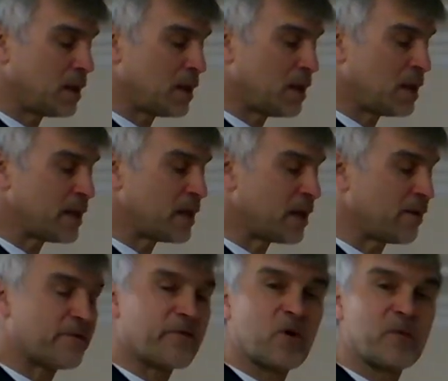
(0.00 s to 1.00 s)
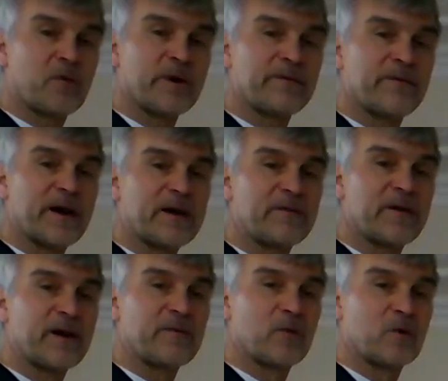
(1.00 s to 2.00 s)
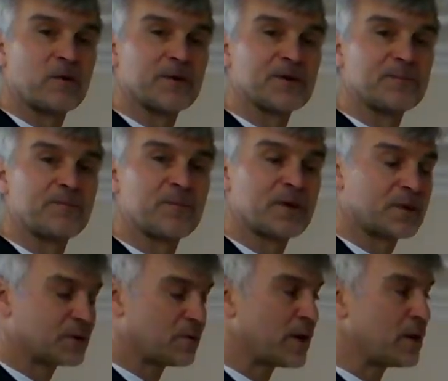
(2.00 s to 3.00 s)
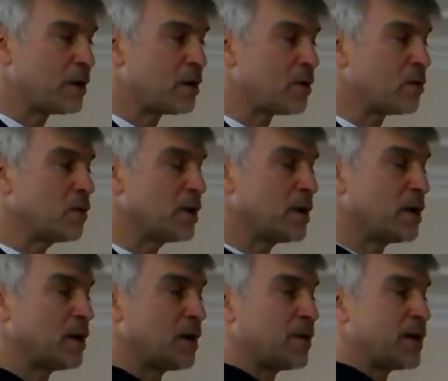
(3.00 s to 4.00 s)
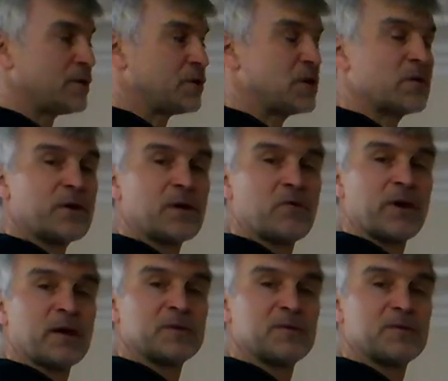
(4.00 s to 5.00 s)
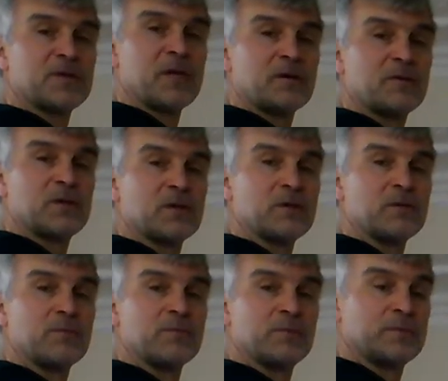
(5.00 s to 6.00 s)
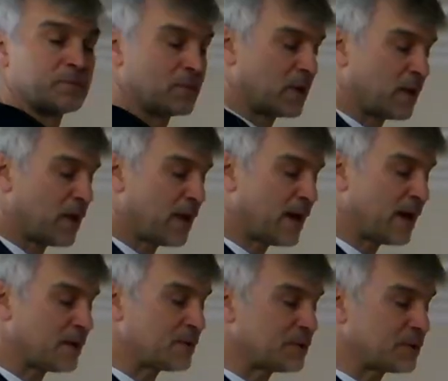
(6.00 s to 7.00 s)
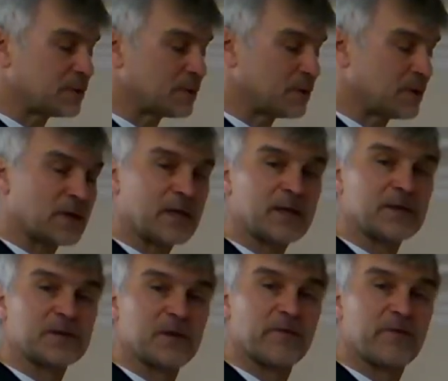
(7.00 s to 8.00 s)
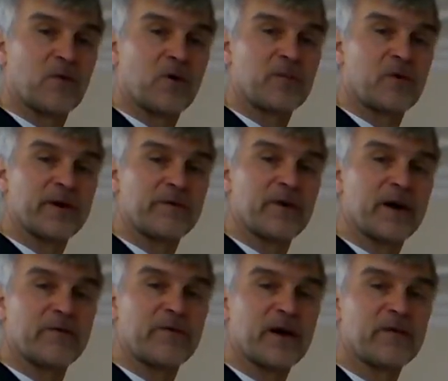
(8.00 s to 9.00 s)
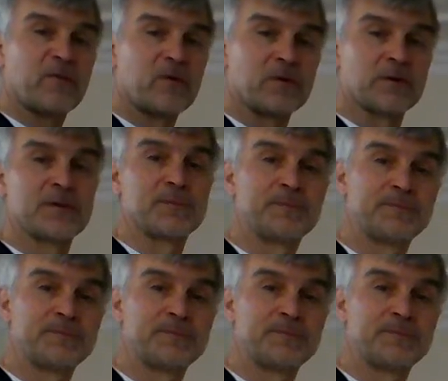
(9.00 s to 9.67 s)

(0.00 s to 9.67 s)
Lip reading: and I get 4.55 moles. So I know that 200 grams of CO2 is 4.55 moles.